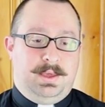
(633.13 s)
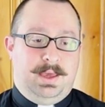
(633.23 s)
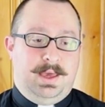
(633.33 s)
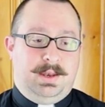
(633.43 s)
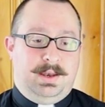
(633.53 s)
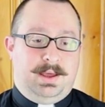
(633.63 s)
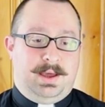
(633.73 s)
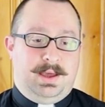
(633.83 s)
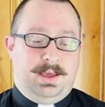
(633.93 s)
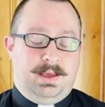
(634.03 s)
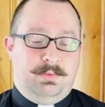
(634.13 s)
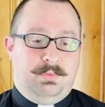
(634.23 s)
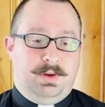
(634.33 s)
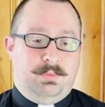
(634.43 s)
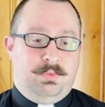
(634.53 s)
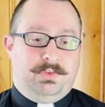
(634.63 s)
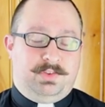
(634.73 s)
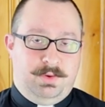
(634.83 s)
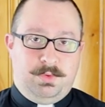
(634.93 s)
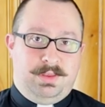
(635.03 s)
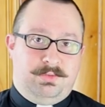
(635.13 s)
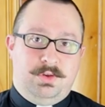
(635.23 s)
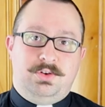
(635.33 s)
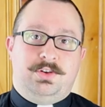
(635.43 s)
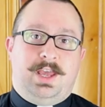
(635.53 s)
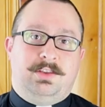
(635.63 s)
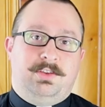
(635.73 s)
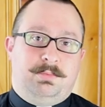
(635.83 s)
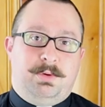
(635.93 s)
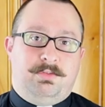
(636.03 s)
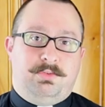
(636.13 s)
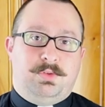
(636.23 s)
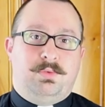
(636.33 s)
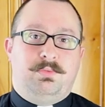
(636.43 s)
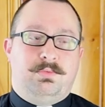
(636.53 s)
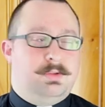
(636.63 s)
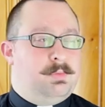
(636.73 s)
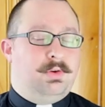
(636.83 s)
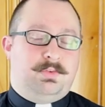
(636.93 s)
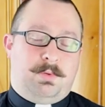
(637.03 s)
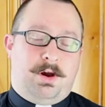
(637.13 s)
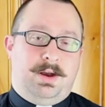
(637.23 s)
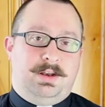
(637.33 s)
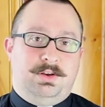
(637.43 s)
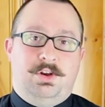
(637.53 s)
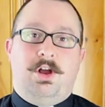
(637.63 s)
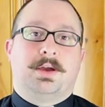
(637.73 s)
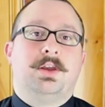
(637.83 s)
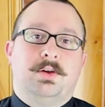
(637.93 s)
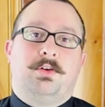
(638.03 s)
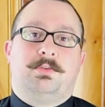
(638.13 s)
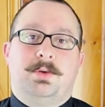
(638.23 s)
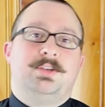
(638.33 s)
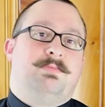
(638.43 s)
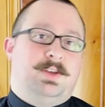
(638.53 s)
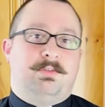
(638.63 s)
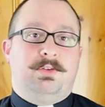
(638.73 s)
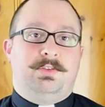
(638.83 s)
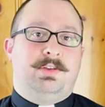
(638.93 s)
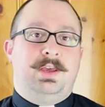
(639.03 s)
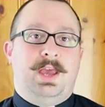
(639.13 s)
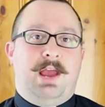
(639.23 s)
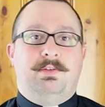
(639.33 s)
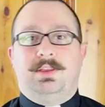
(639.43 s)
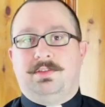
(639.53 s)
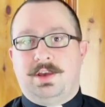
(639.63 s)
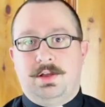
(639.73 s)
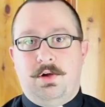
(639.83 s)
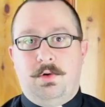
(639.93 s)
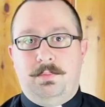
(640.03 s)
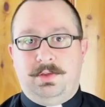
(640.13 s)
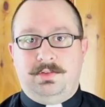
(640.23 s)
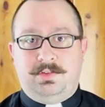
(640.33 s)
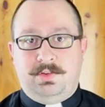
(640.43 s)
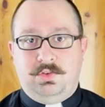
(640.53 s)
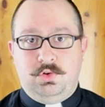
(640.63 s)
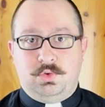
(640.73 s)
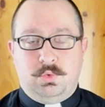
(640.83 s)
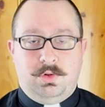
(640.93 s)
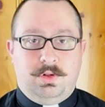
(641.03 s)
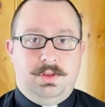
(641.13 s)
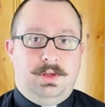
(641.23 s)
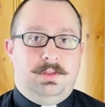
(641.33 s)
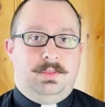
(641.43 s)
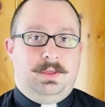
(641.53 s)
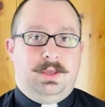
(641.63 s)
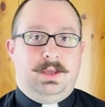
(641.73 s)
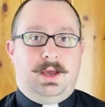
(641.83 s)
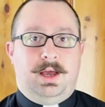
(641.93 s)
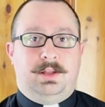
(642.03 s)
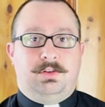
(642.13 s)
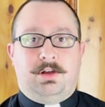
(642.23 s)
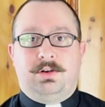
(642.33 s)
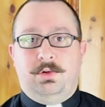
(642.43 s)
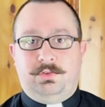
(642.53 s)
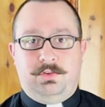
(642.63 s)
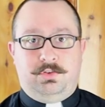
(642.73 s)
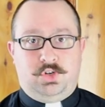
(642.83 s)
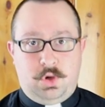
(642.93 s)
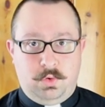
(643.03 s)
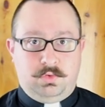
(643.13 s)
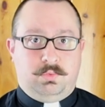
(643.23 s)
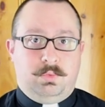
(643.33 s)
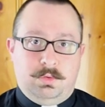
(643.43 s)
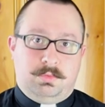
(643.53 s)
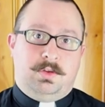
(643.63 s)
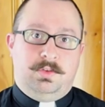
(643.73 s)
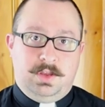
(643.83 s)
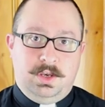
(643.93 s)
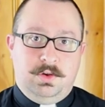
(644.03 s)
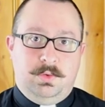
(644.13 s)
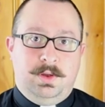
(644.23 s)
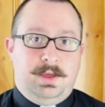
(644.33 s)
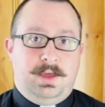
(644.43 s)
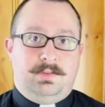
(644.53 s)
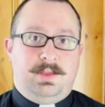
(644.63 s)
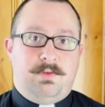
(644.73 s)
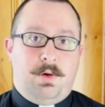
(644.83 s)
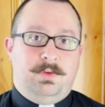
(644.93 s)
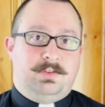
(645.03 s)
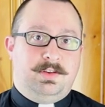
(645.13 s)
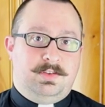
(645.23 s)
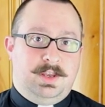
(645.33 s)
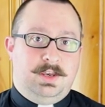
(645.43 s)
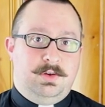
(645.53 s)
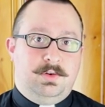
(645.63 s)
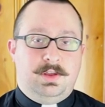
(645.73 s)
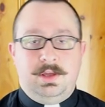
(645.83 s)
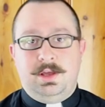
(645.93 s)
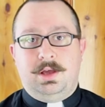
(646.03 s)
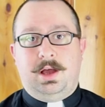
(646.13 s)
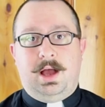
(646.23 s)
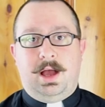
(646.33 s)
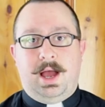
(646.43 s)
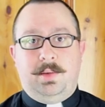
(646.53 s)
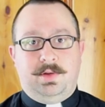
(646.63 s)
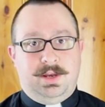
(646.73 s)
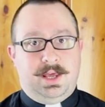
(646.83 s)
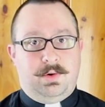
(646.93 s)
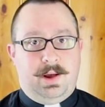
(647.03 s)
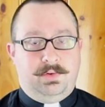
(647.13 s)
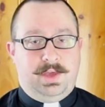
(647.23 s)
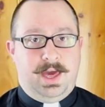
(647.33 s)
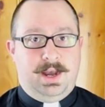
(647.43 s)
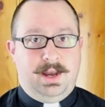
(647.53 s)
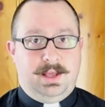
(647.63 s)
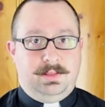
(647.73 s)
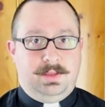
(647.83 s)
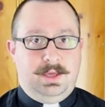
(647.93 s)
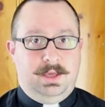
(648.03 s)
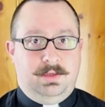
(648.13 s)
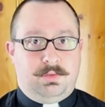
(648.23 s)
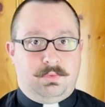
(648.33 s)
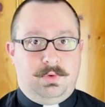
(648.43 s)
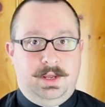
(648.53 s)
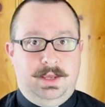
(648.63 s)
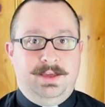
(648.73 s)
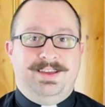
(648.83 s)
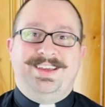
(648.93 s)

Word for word: And we'll see where the future takes us. But for the most part, you're not going to notice much of a difference. Everything's going to go business as usual. The Talk Gnosis shows will continue as they've always continued. I'm going to get around to editing the 3